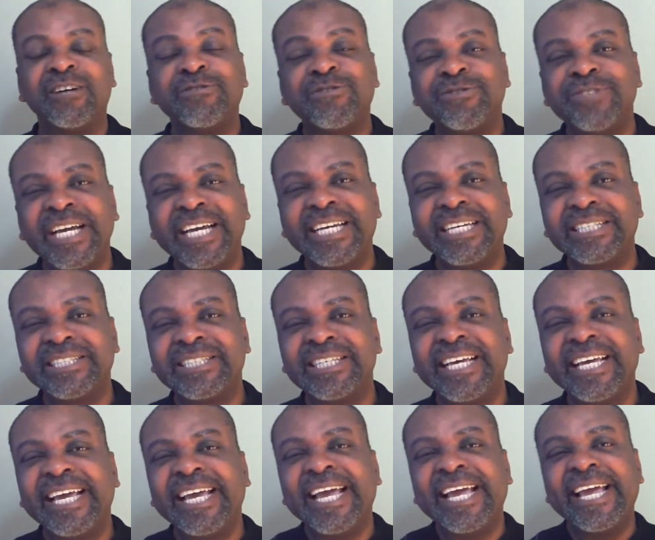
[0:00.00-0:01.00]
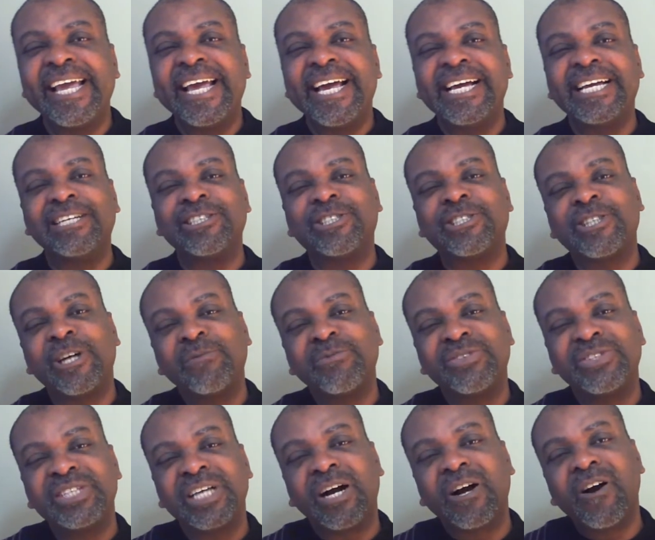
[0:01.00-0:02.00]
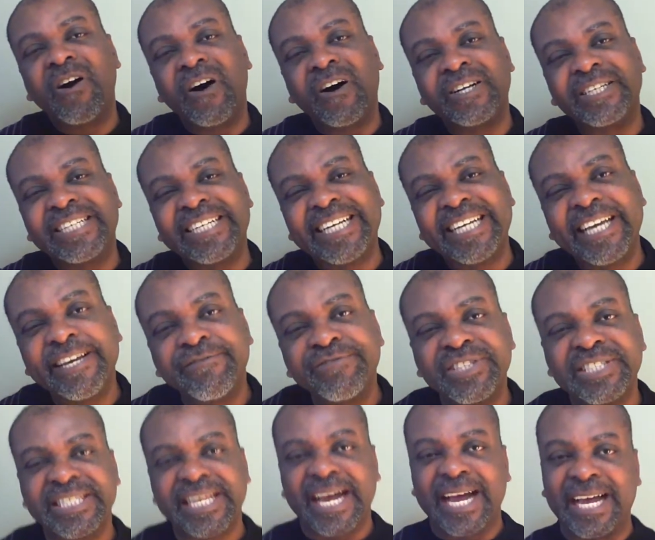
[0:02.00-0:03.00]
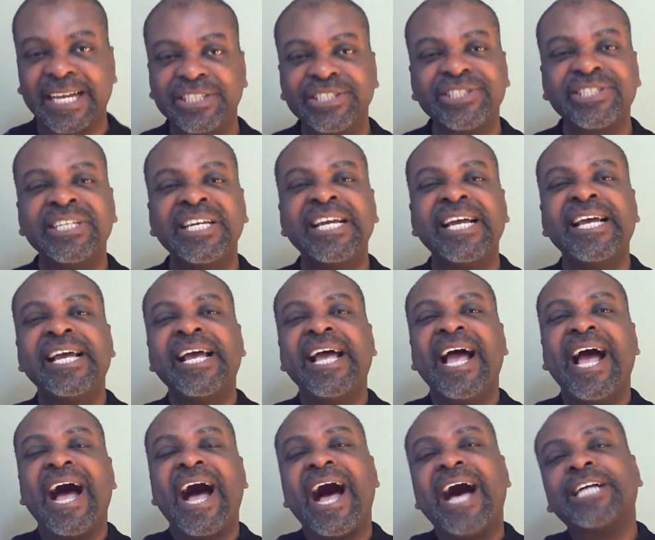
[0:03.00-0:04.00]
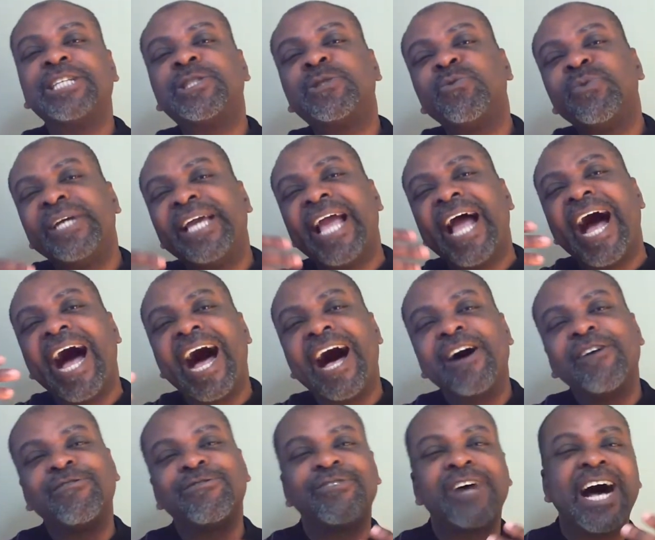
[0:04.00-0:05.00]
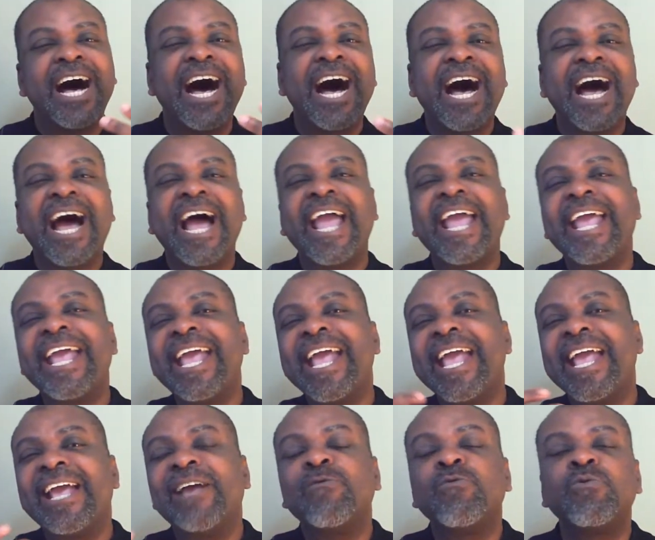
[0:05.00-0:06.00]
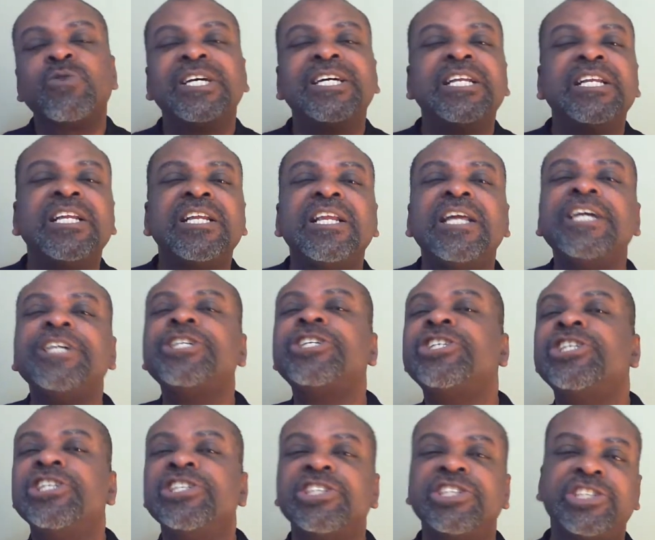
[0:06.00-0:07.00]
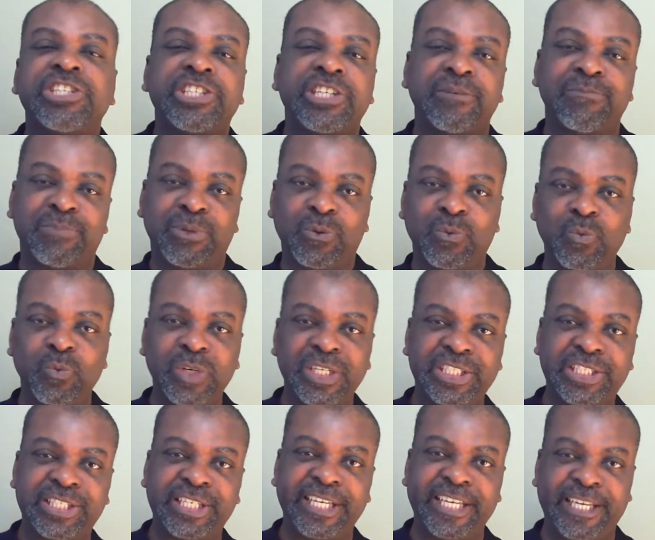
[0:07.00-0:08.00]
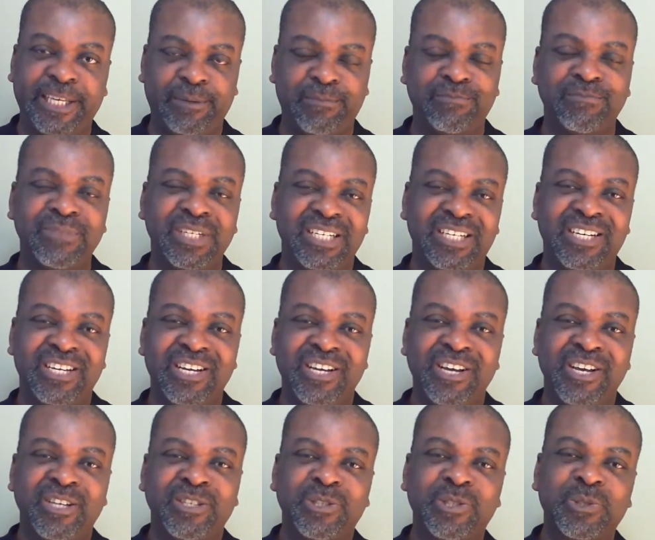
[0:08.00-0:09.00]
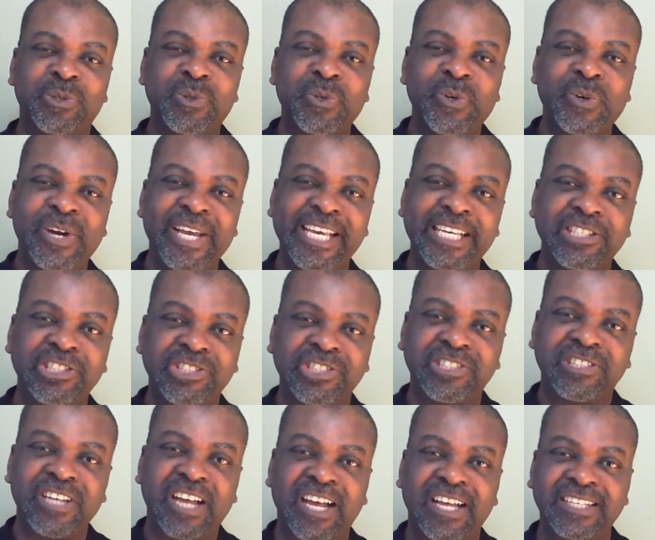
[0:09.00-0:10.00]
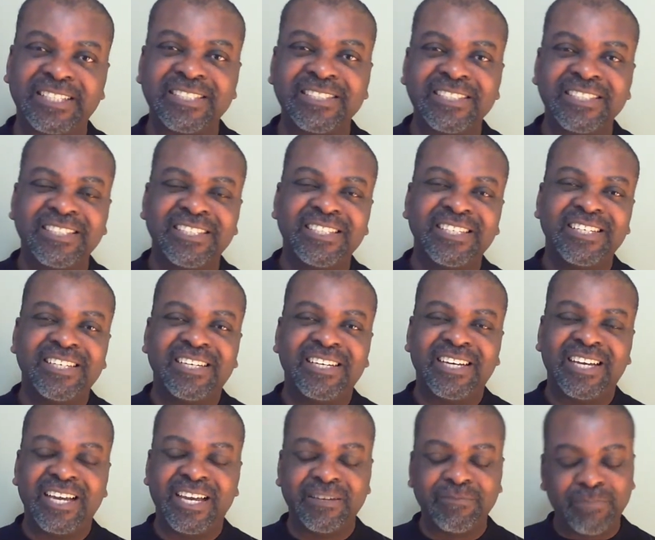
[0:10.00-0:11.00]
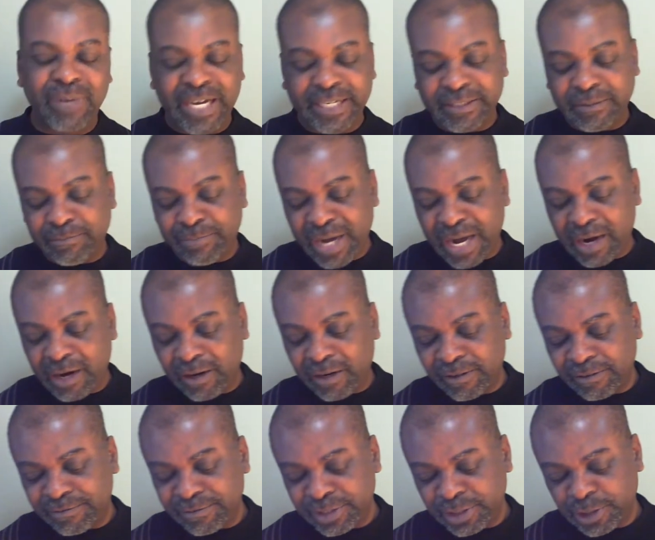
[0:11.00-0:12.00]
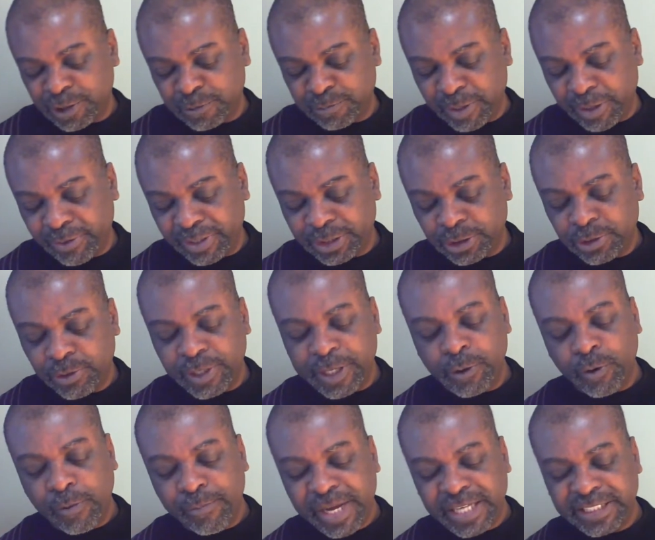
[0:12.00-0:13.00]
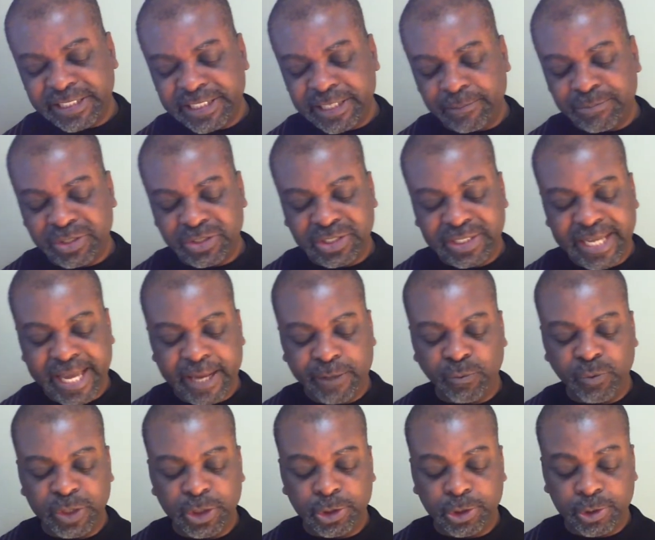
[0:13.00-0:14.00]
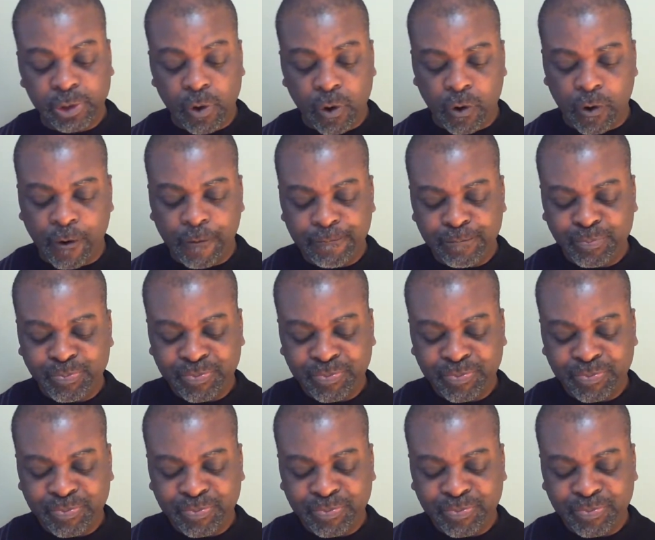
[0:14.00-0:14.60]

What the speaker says: Faith is something that God gifts us as we have a relationship with Him through His Son and by the power of His Spirit. So in Romans chapter 10, we saw